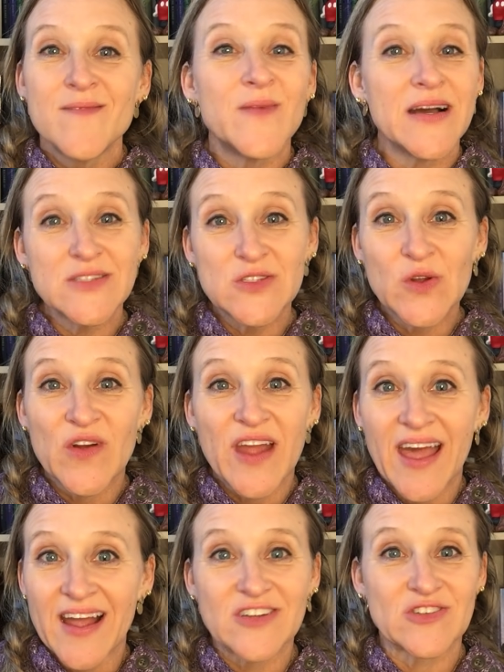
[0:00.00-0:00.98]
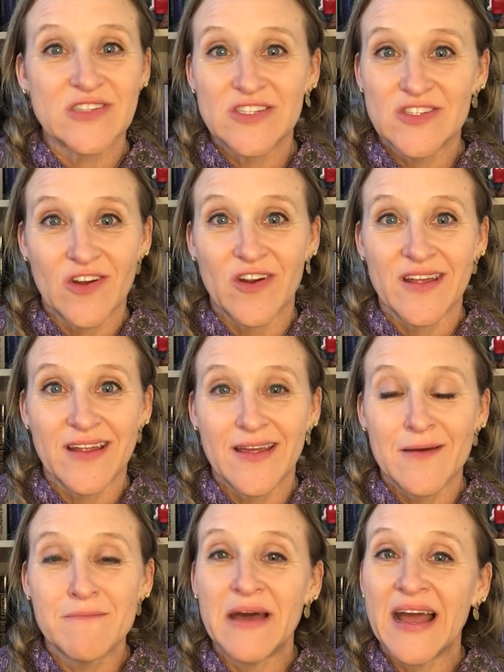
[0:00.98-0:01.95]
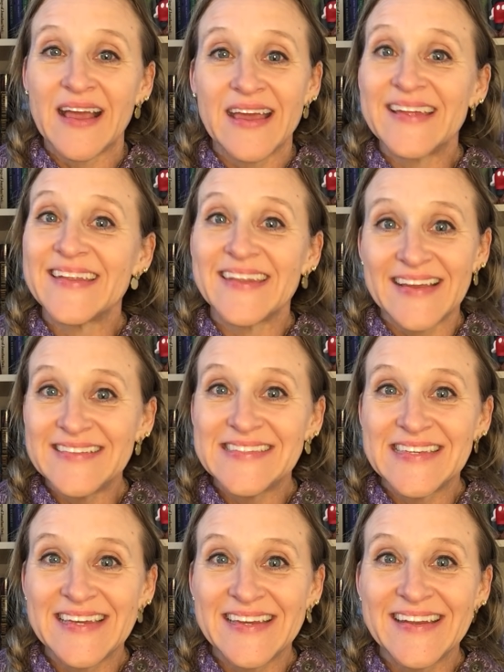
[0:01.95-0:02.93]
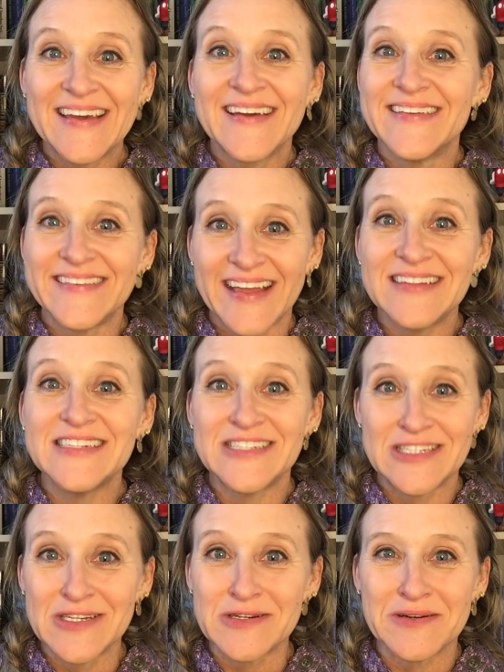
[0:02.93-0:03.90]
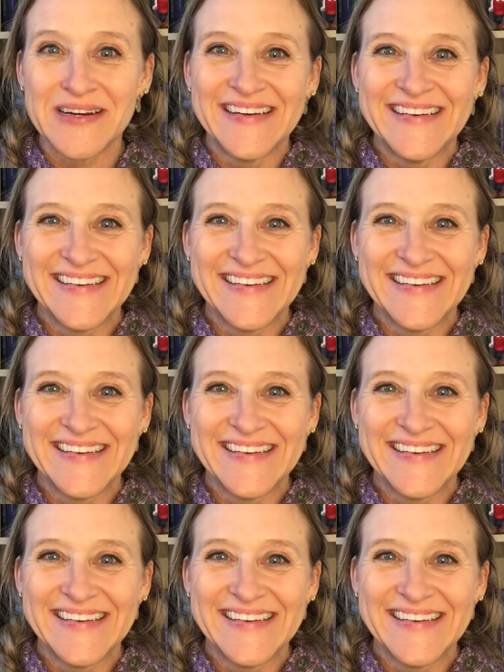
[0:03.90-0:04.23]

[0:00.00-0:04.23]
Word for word: My story actually started back in 1992.